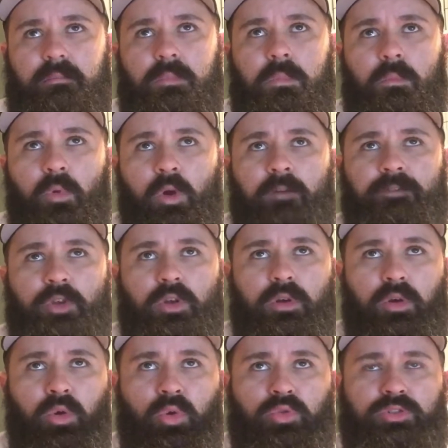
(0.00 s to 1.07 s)
More of your
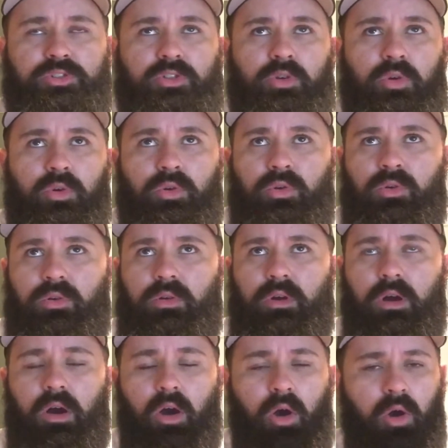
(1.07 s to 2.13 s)
old school,
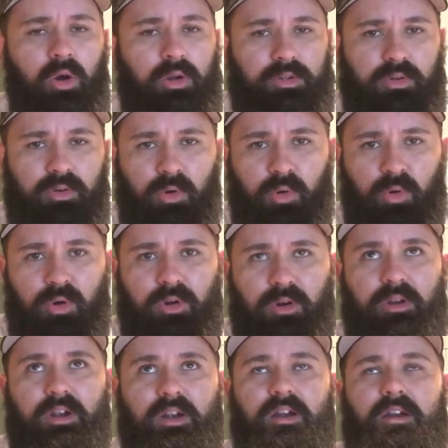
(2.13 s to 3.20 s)

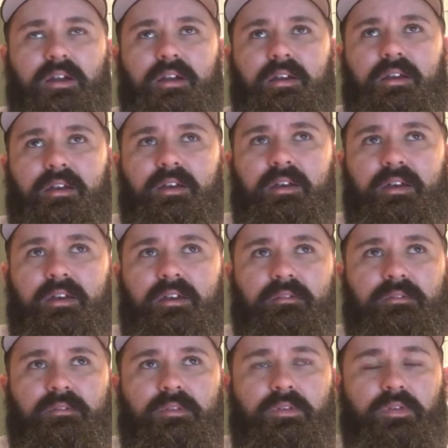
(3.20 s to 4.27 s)
hardcore,
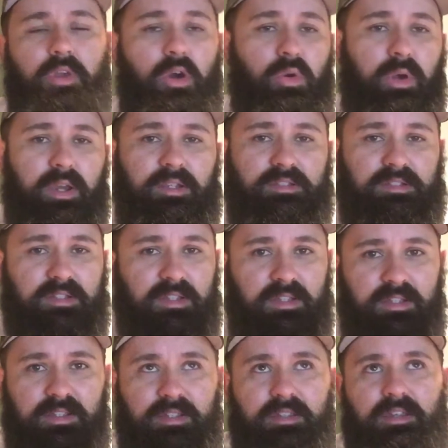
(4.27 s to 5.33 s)
no
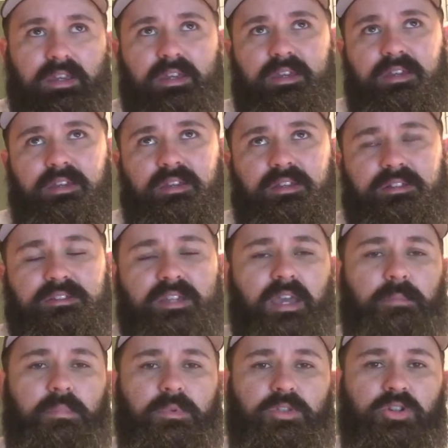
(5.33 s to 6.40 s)
AC
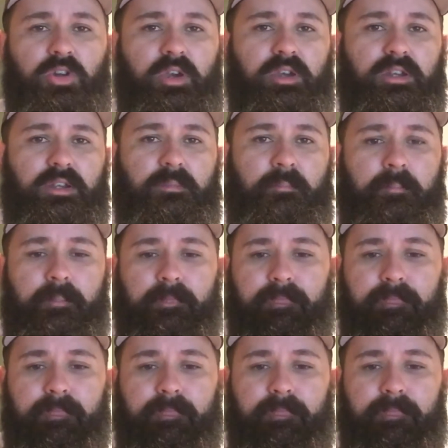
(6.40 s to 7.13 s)
type of training.